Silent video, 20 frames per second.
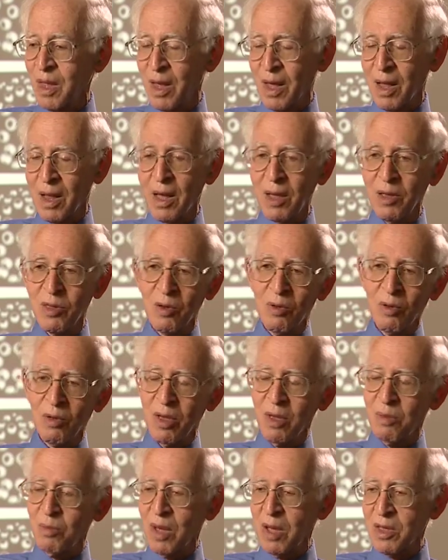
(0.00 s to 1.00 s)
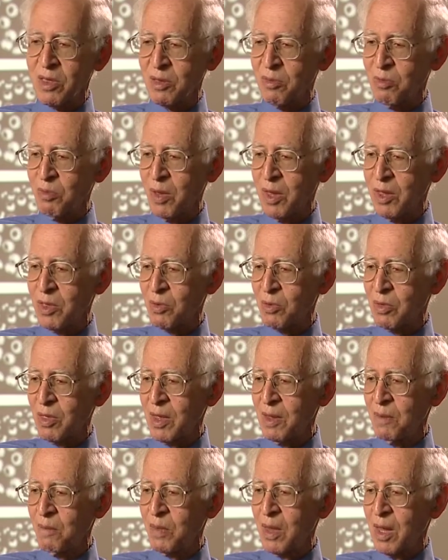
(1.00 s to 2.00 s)
Later on, he made some peace with
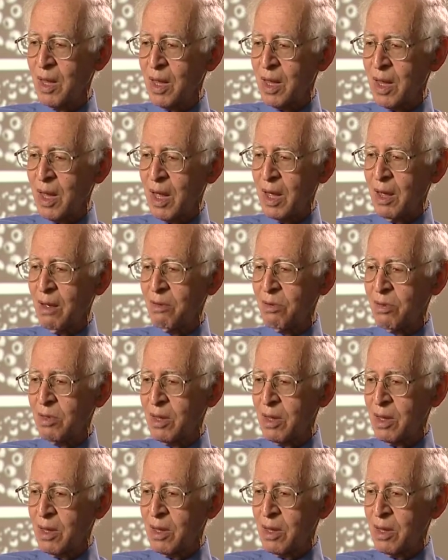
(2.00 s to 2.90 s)
them. And